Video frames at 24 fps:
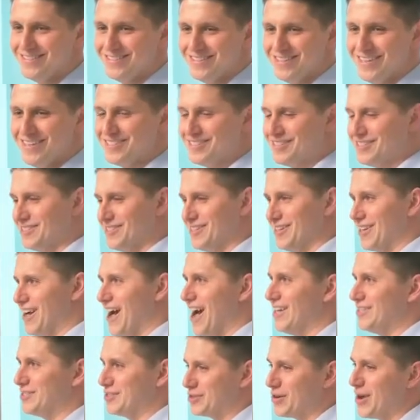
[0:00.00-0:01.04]
this is
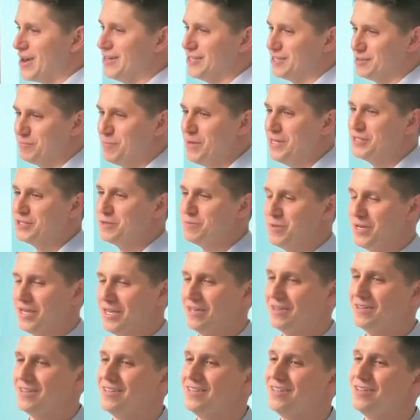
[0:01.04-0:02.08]
God's trying to speak to
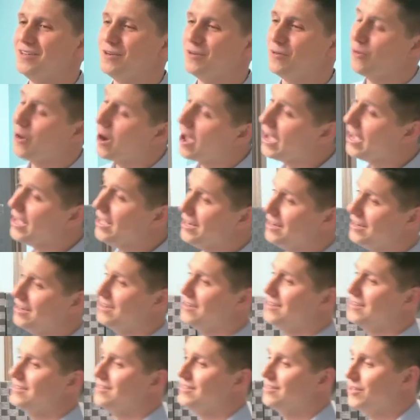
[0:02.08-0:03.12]
me, right?
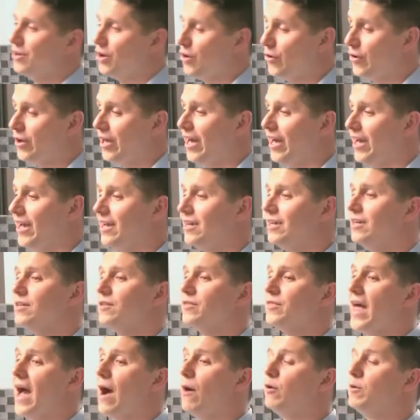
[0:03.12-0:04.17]
Okay,
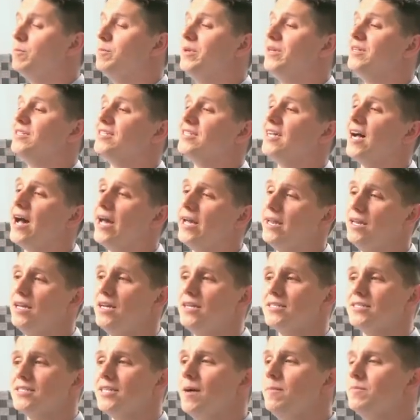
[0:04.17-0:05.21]
that would be a sign.
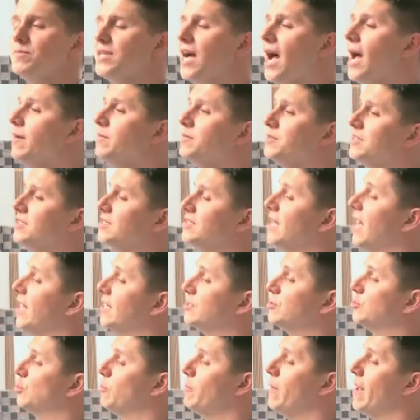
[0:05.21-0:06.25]
Sometimes it's
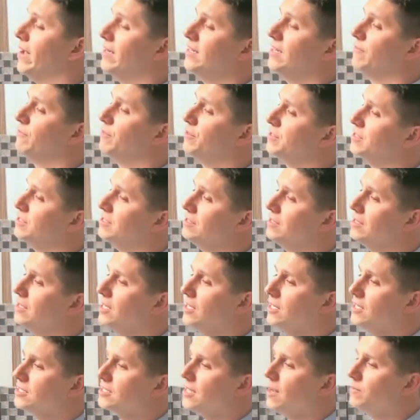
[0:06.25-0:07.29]
not so magnificent.
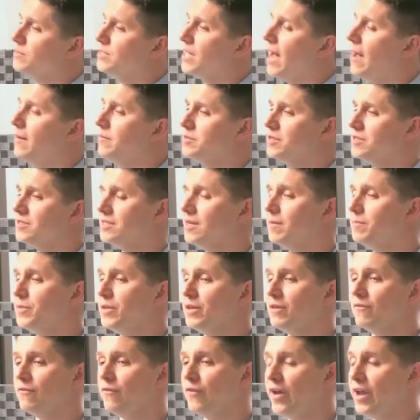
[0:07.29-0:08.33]
Sometimes it's
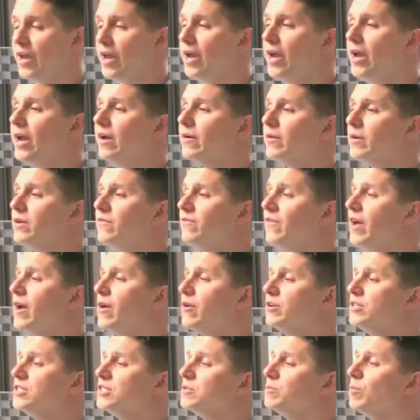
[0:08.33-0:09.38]
something very,
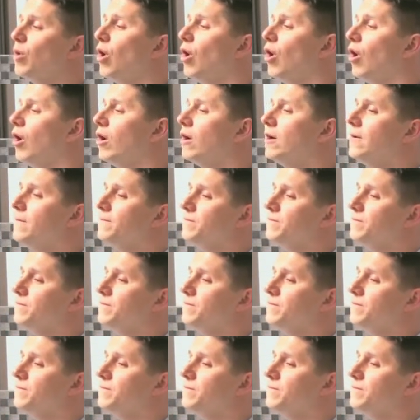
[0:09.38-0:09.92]
very small